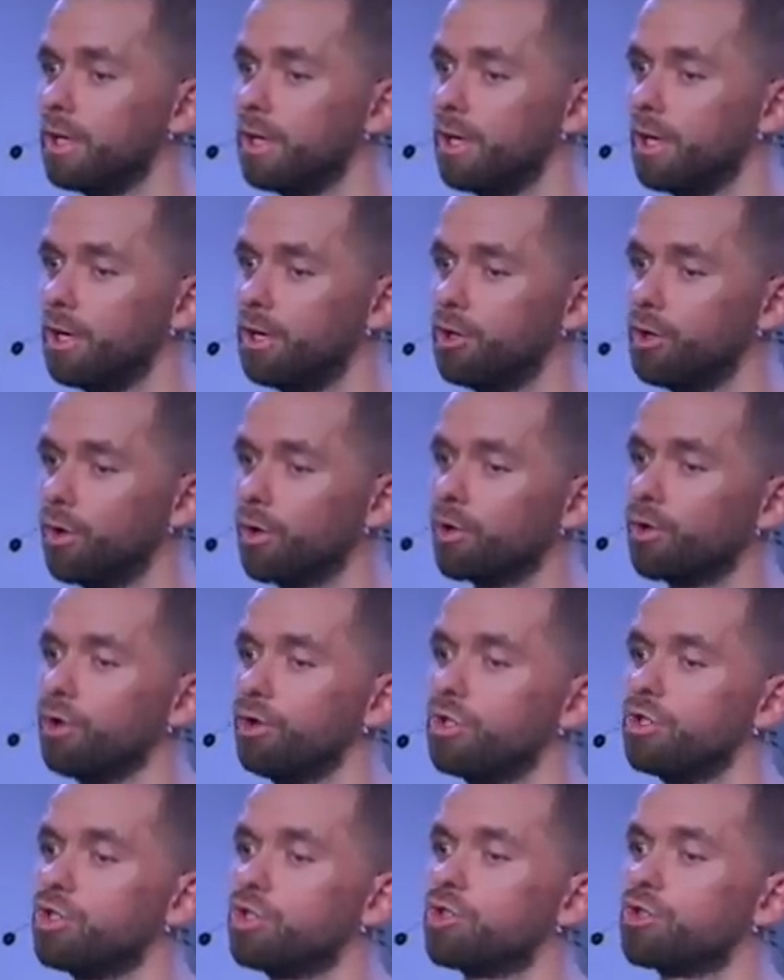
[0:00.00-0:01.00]
your
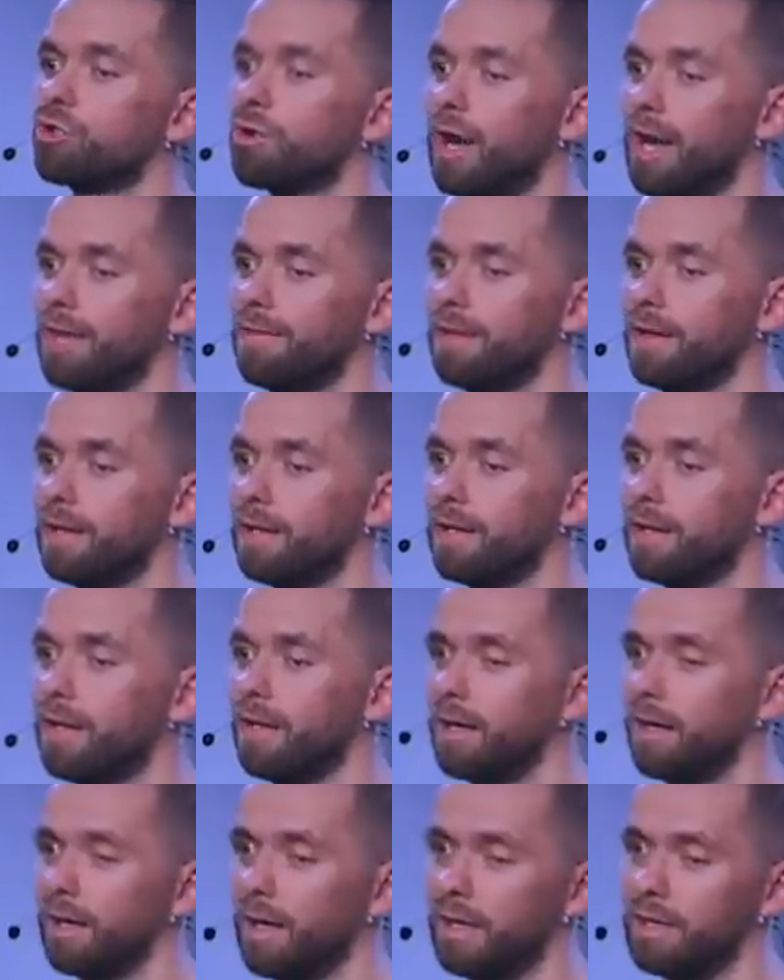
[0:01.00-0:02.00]
good striving,
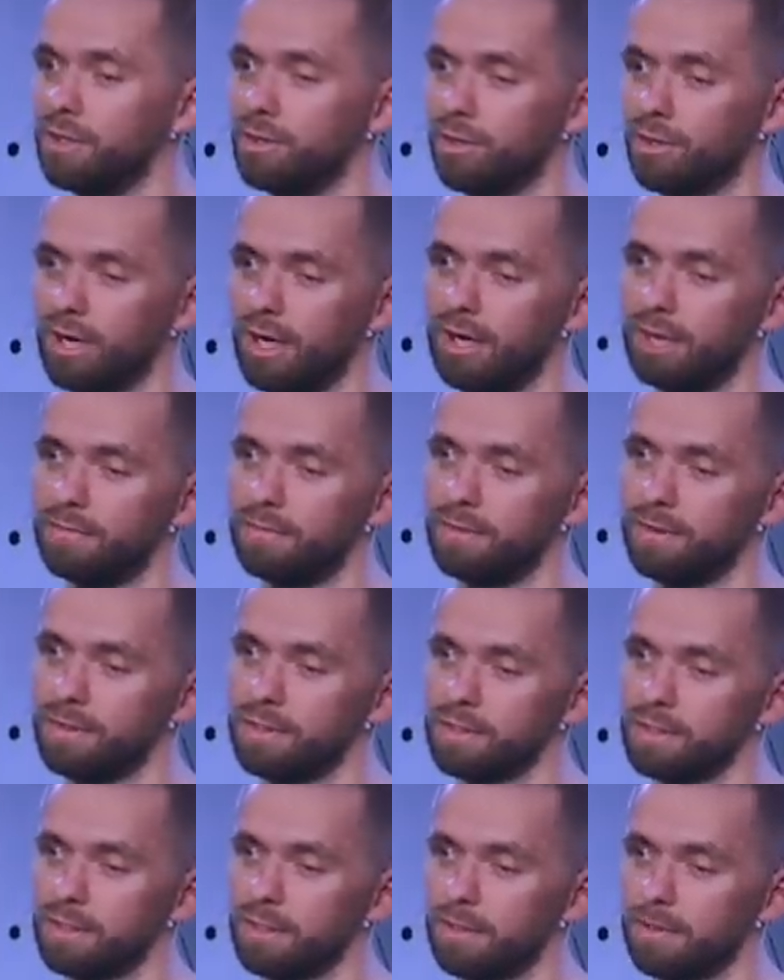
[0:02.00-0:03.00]
and your
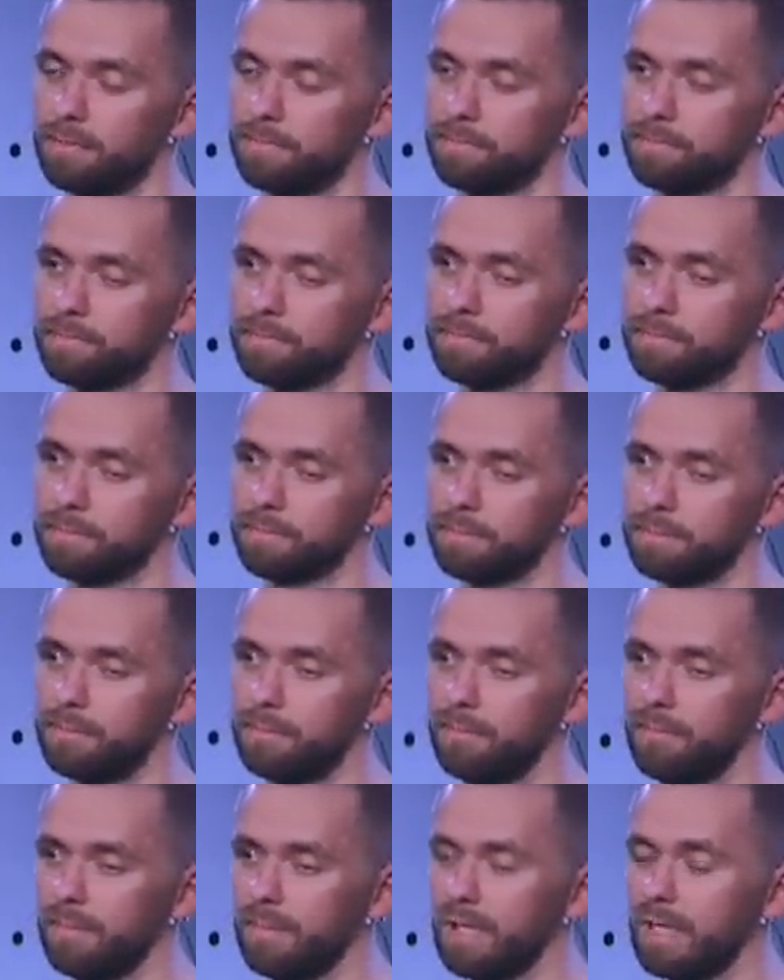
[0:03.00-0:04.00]
efforts.
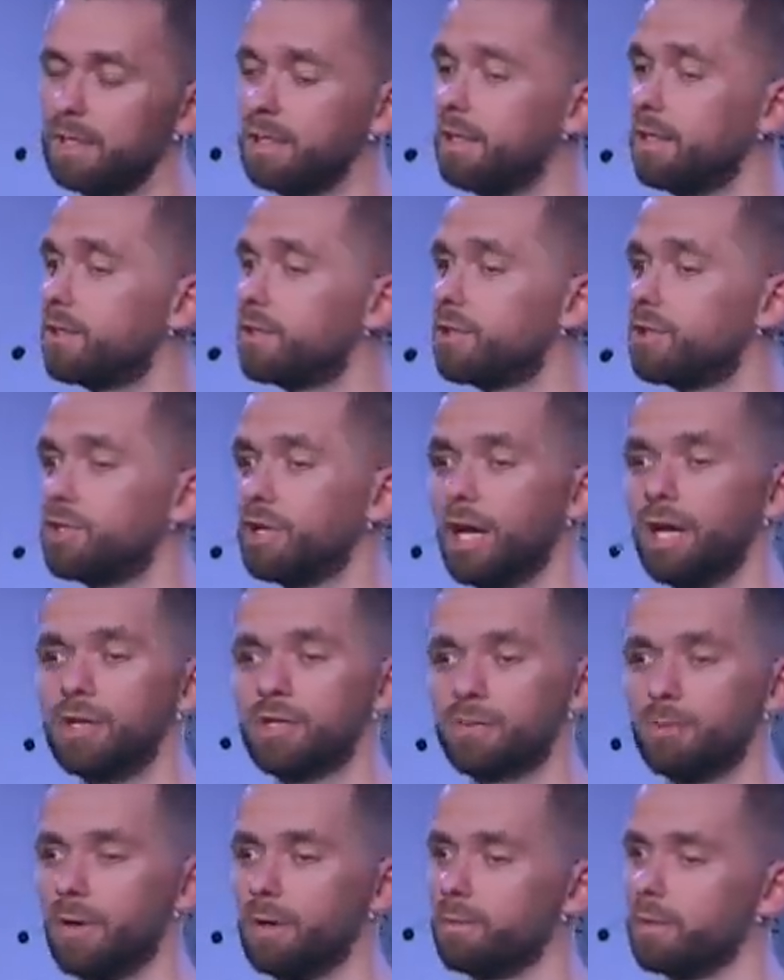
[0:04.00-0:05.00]
This
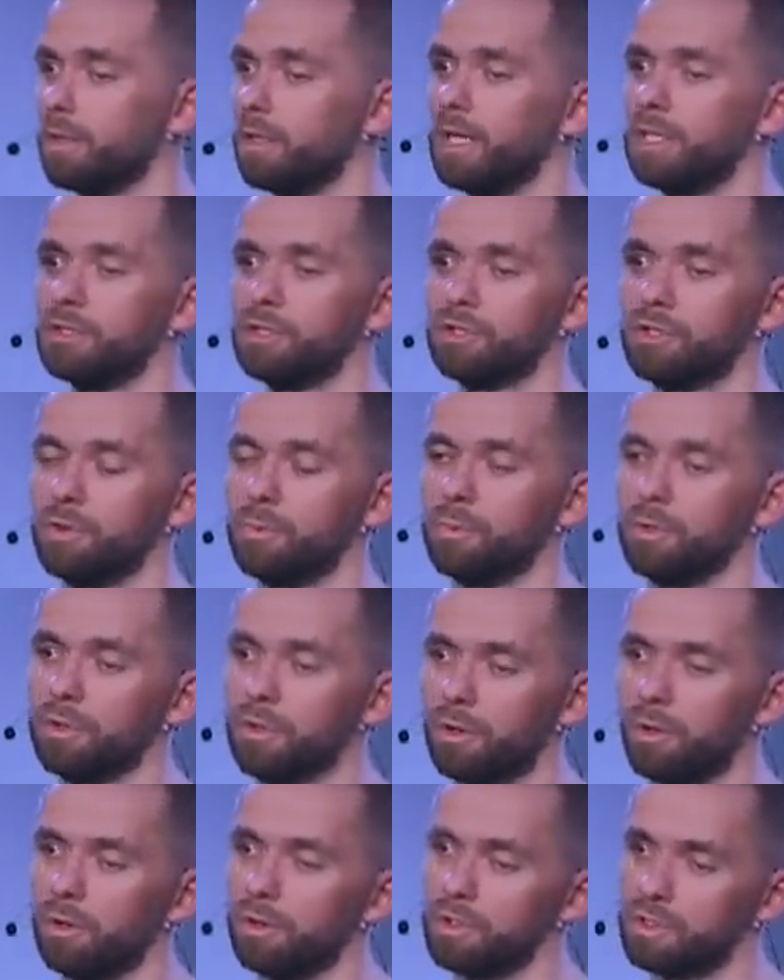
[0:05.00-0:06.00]
changed my relationship with the
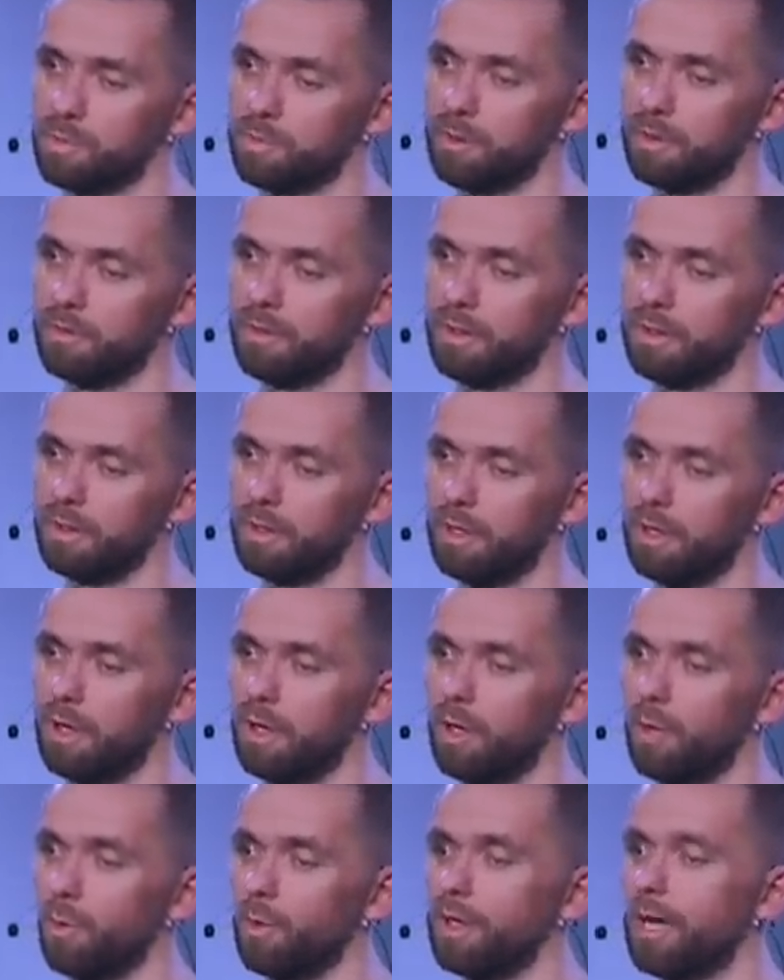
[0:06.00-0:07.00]
Holy Spirit
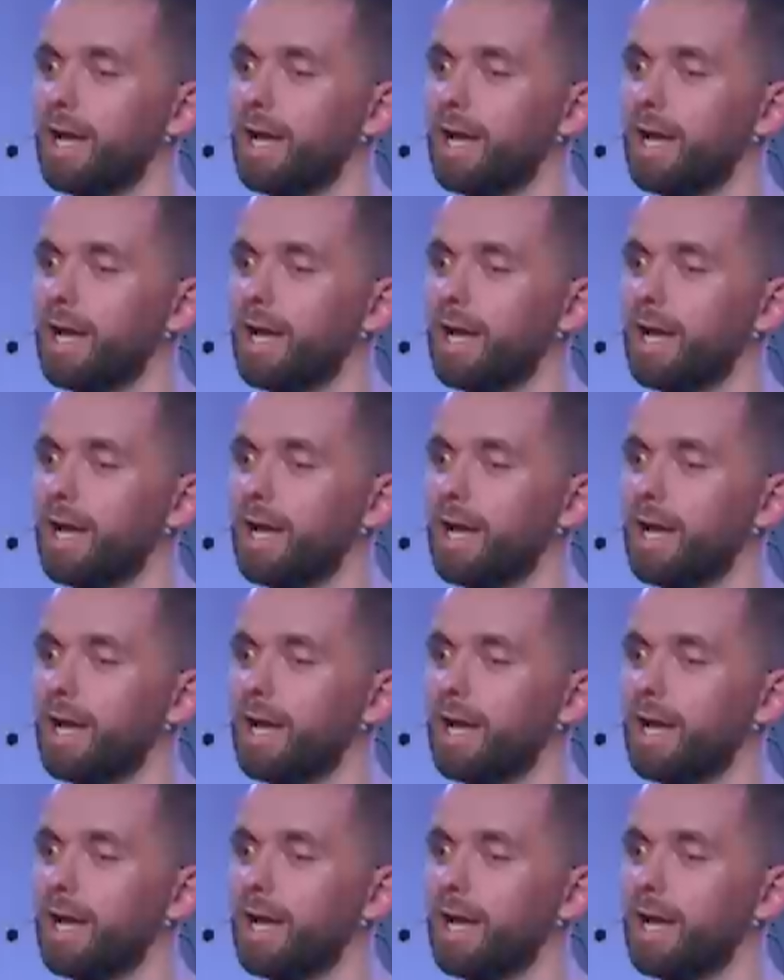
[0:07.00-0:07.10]
when I